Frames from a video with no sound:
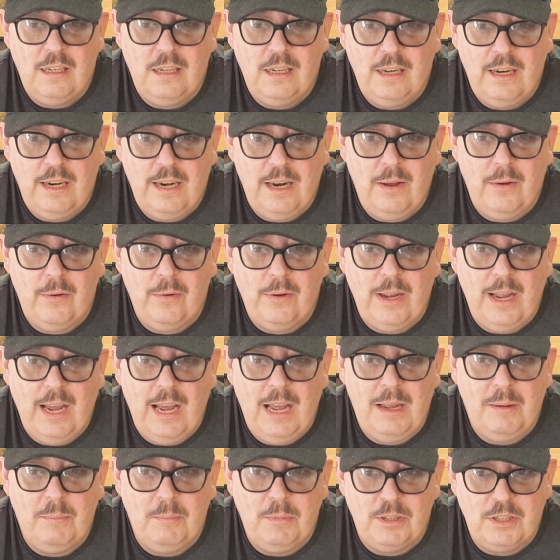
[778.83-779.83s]
are uh,
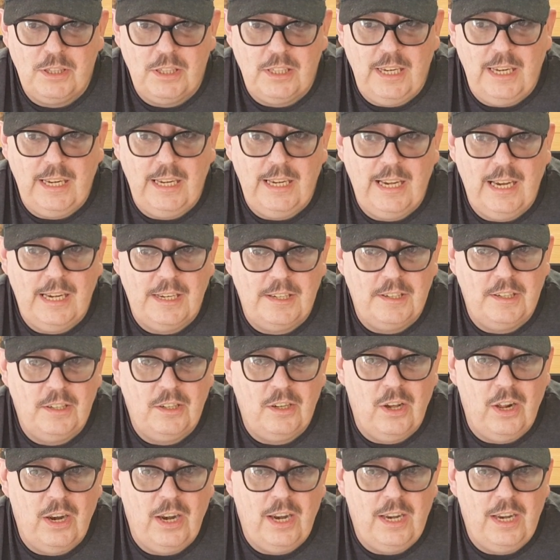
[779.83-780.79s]
okay my skink hasn't got